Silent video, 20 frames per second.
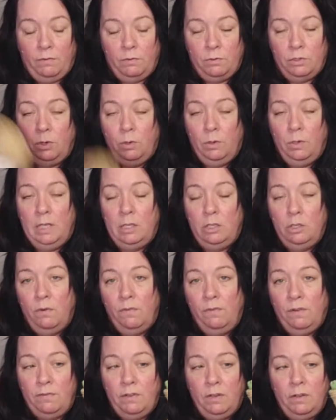So you need 2
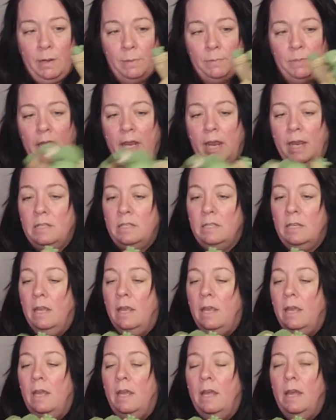50-gram skeins.
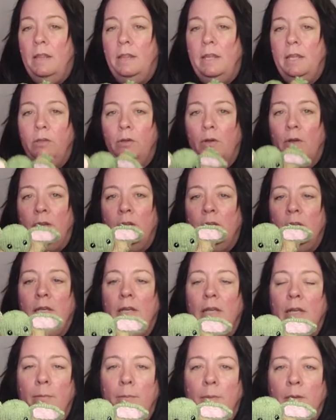And then you
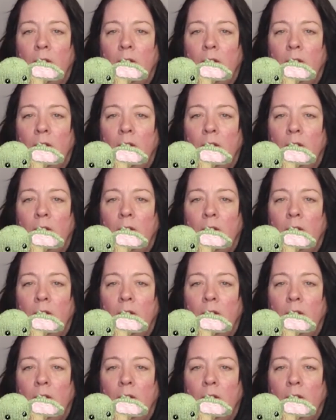need a bit